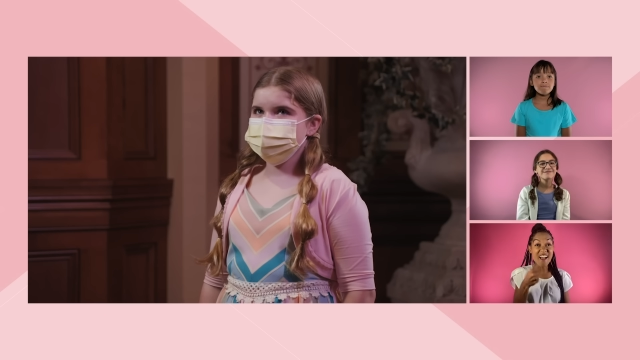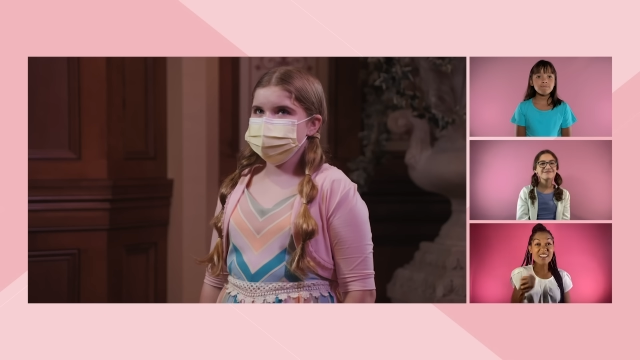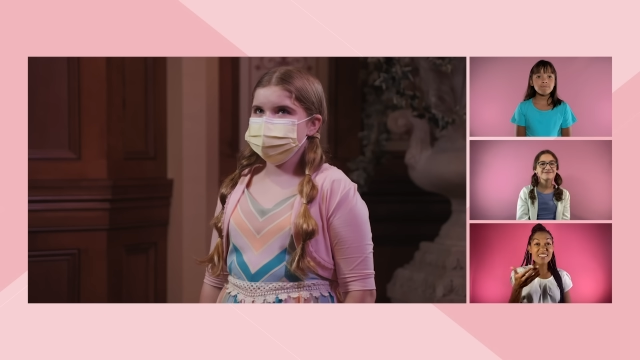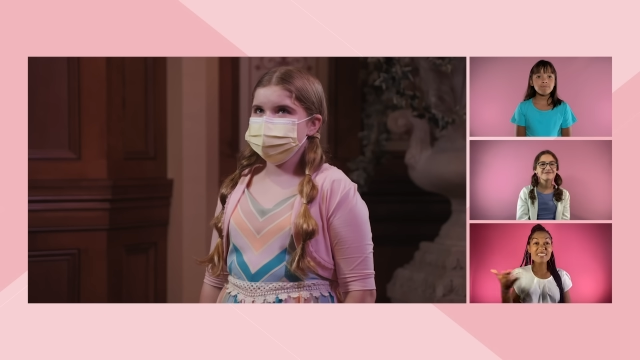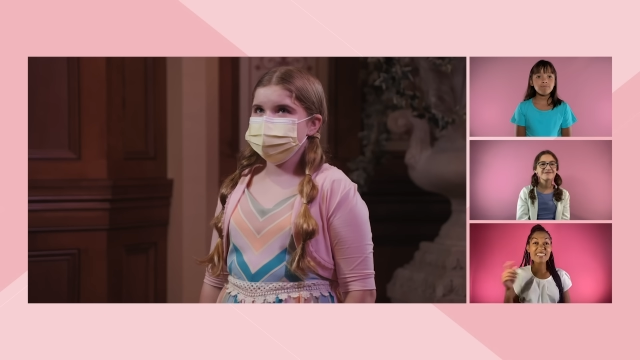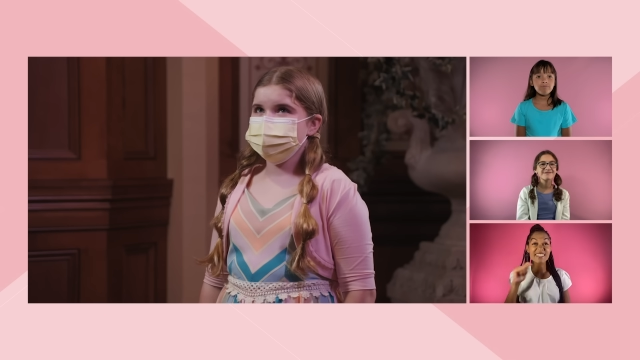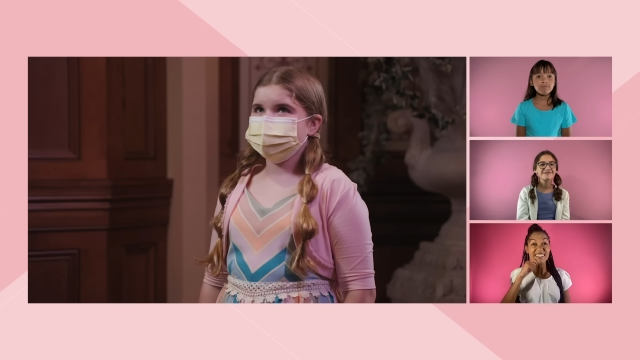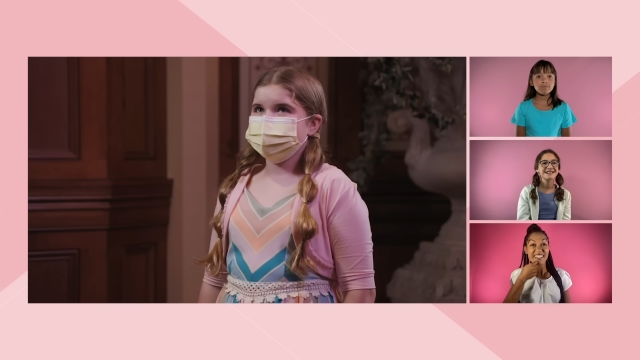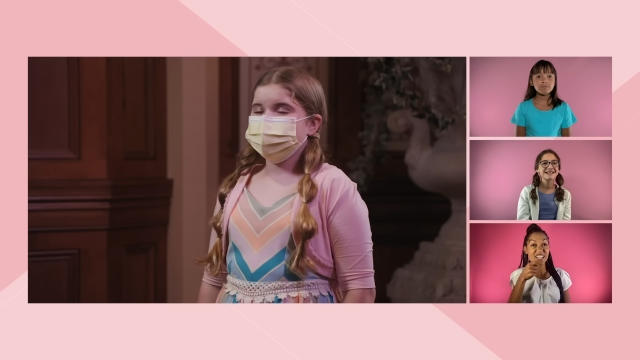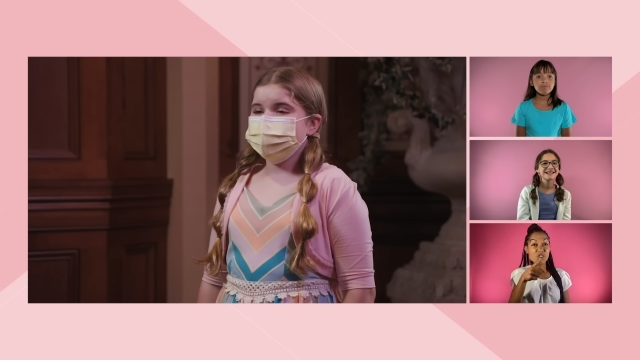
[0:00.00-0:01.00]
learned from being
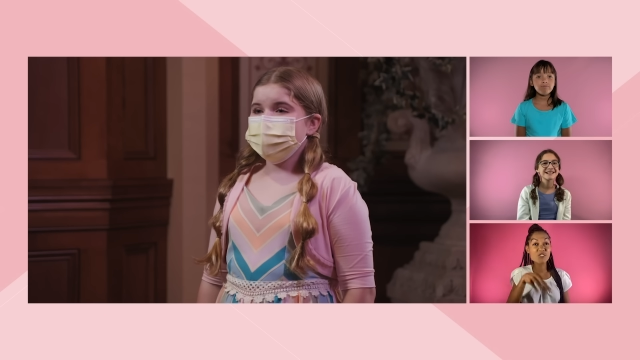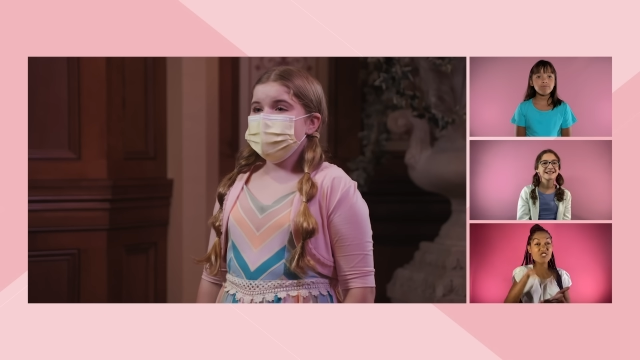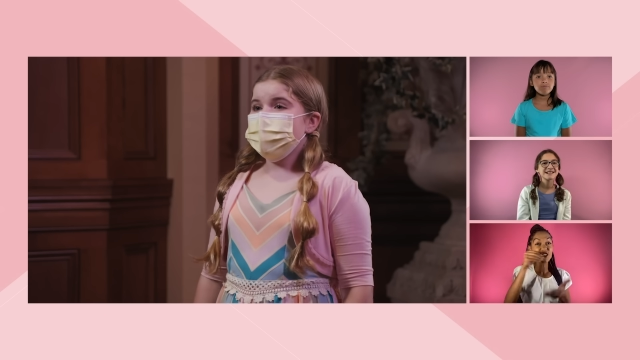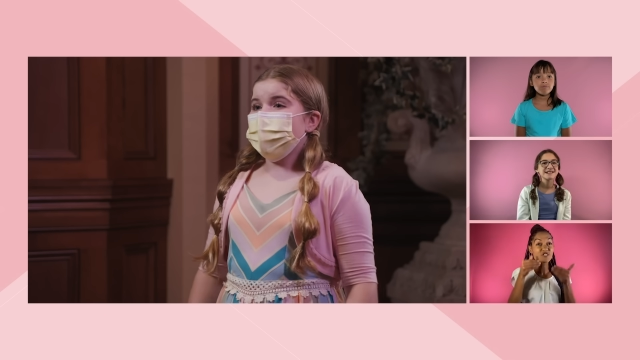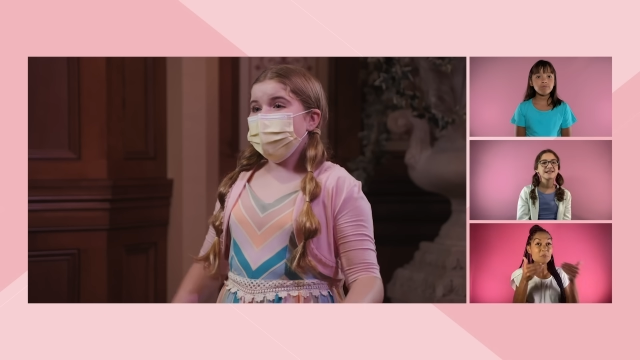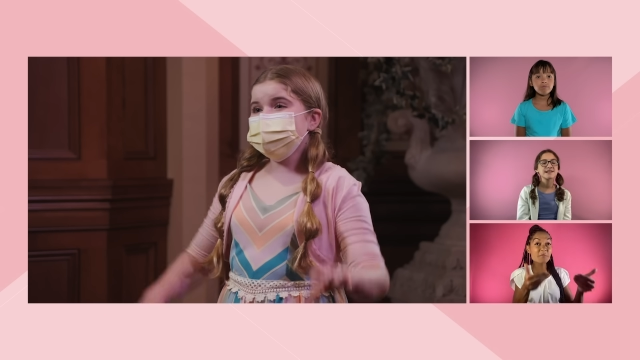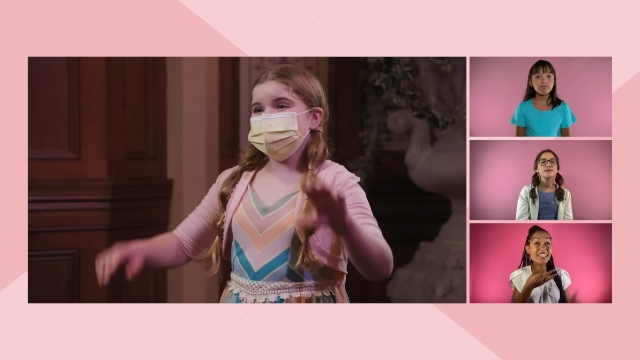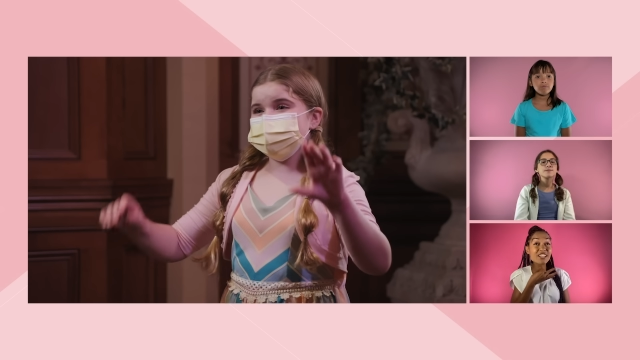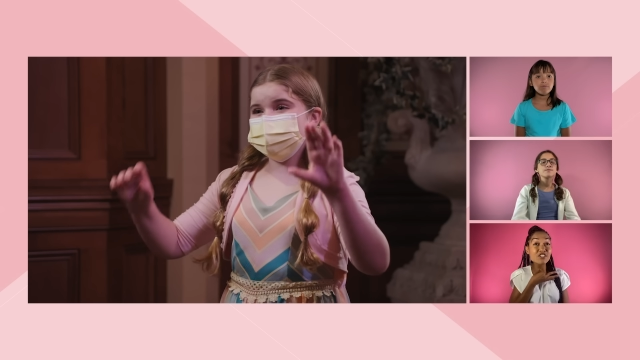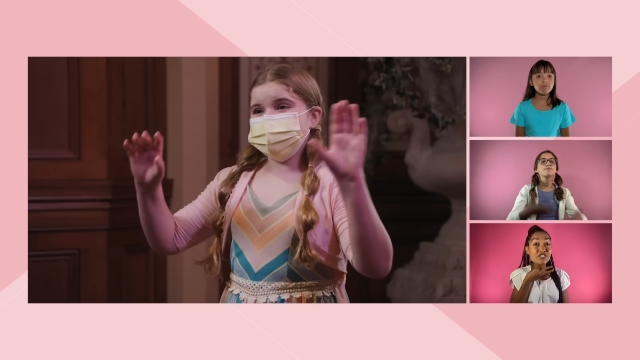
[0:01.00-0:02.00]
curious? I
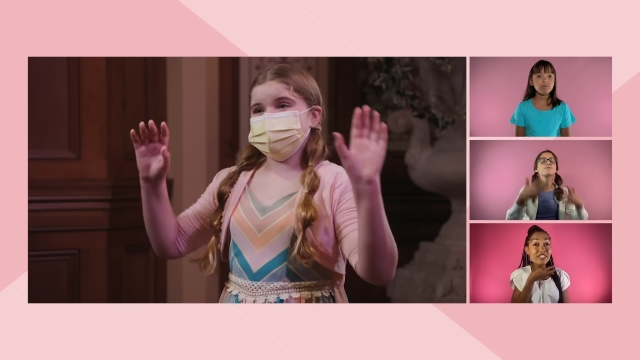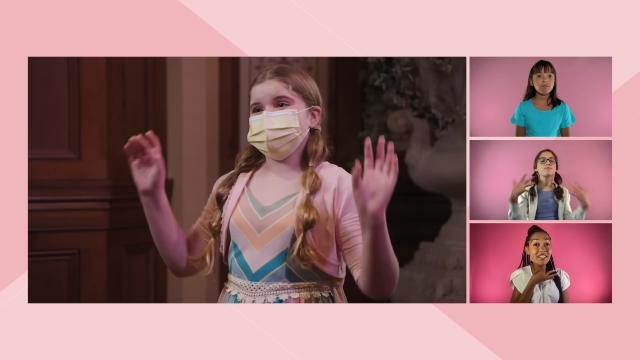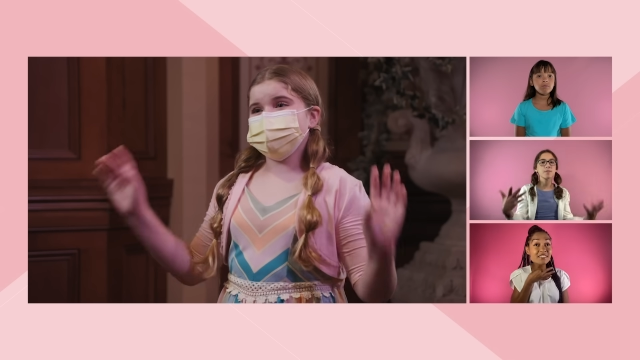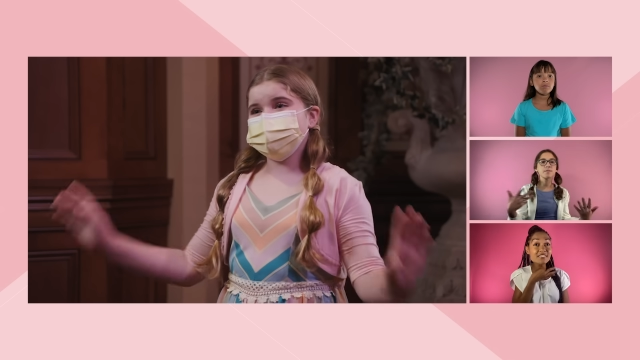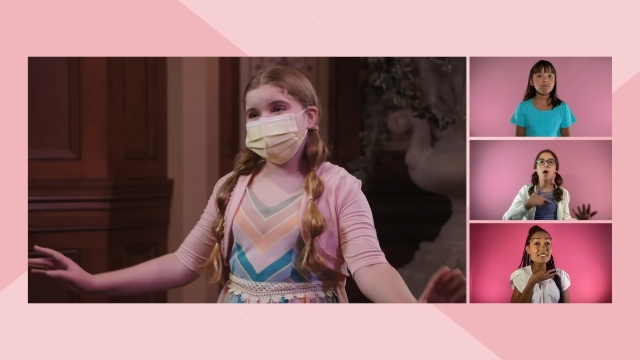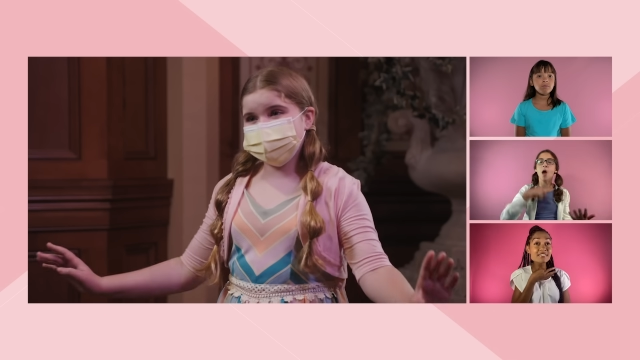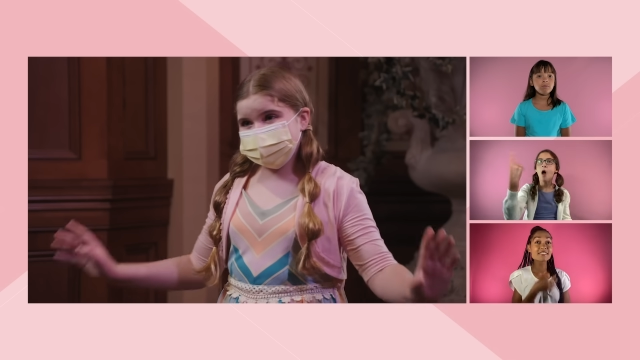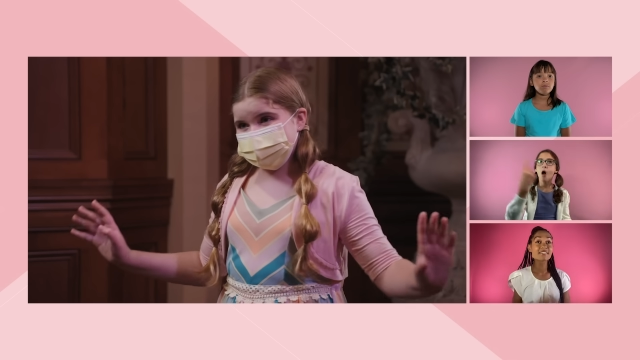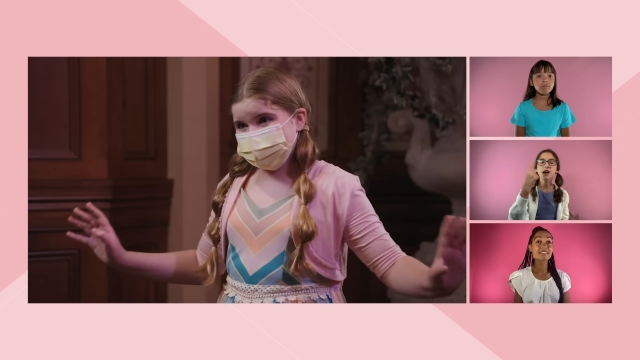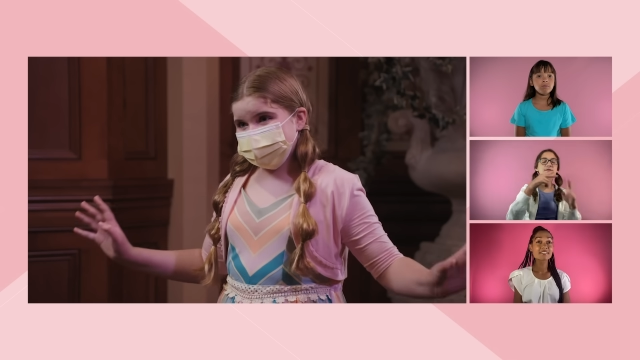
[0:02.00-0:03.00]
was always
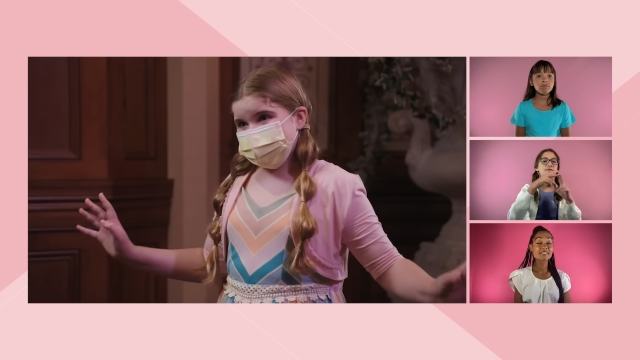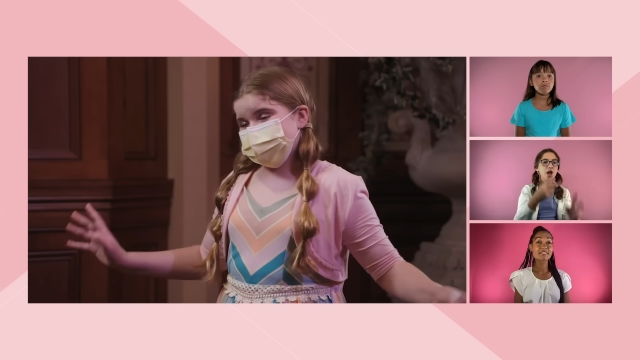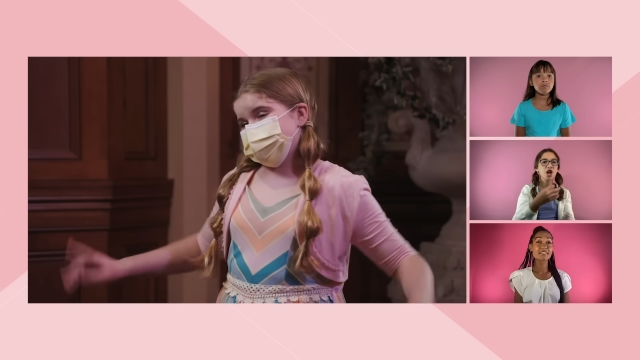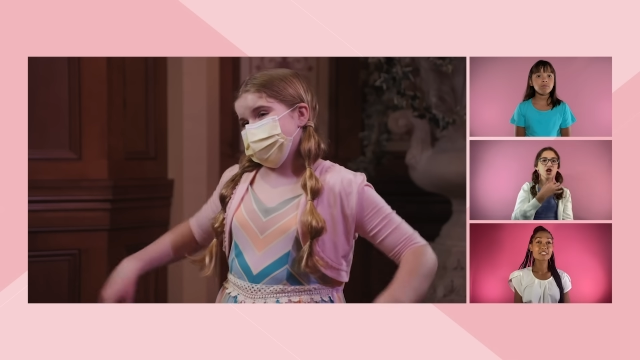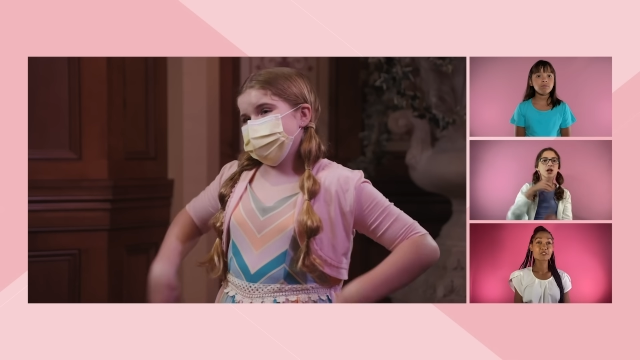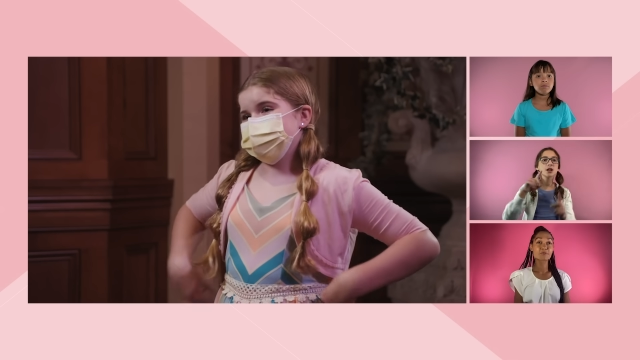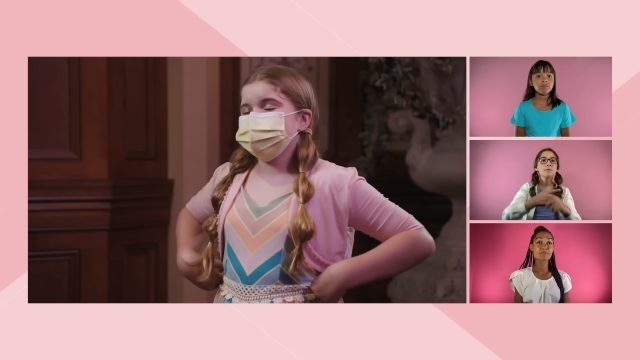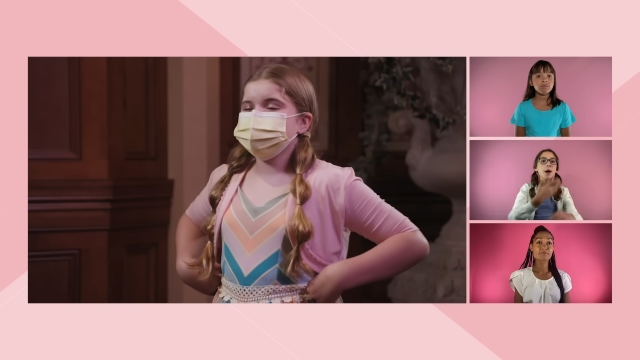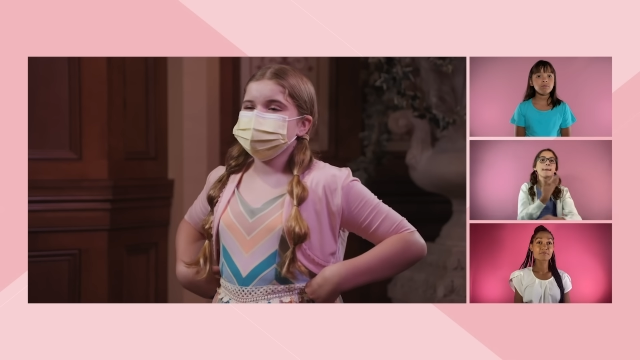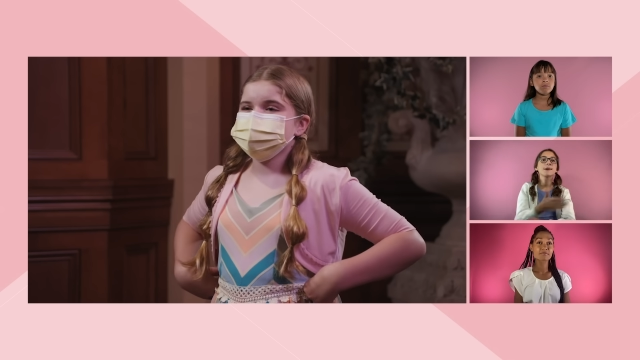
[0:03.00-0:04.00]
very curious about
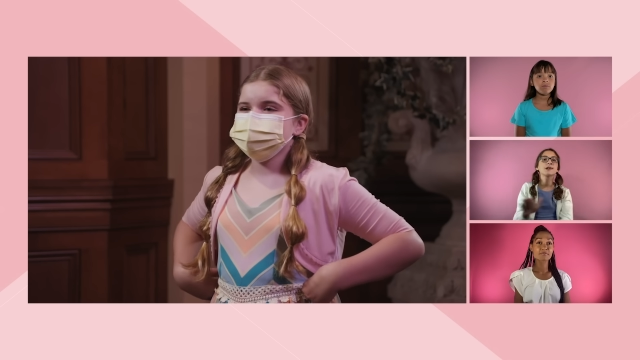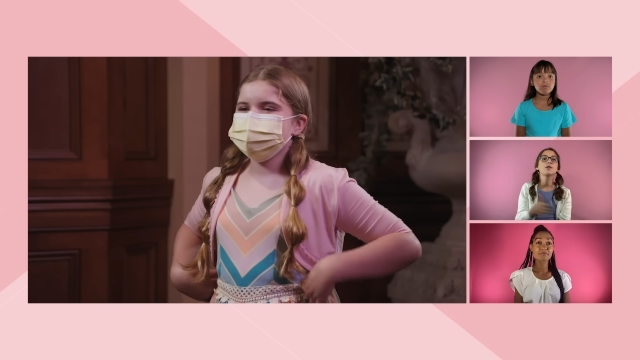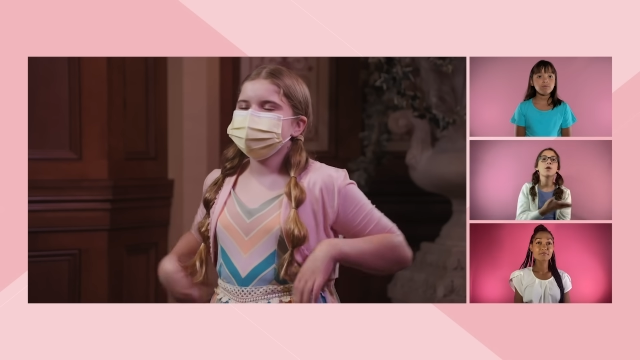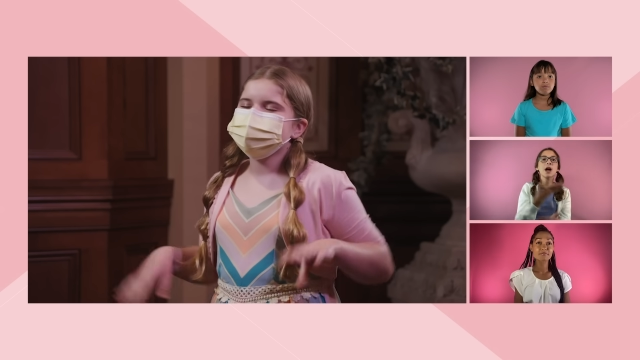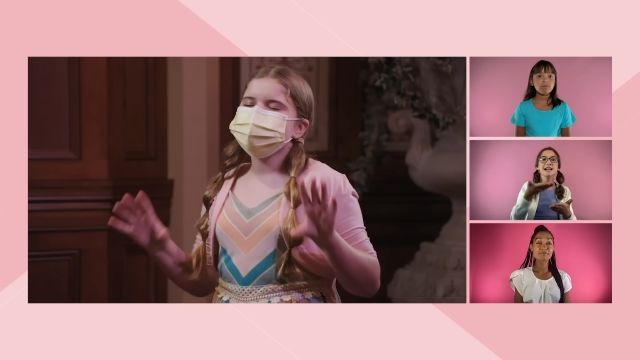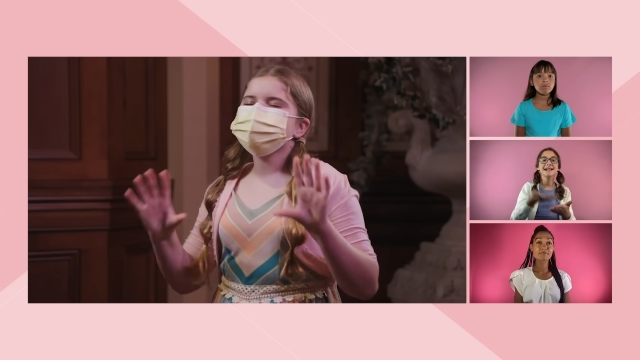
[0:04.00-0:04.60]
musical instruments,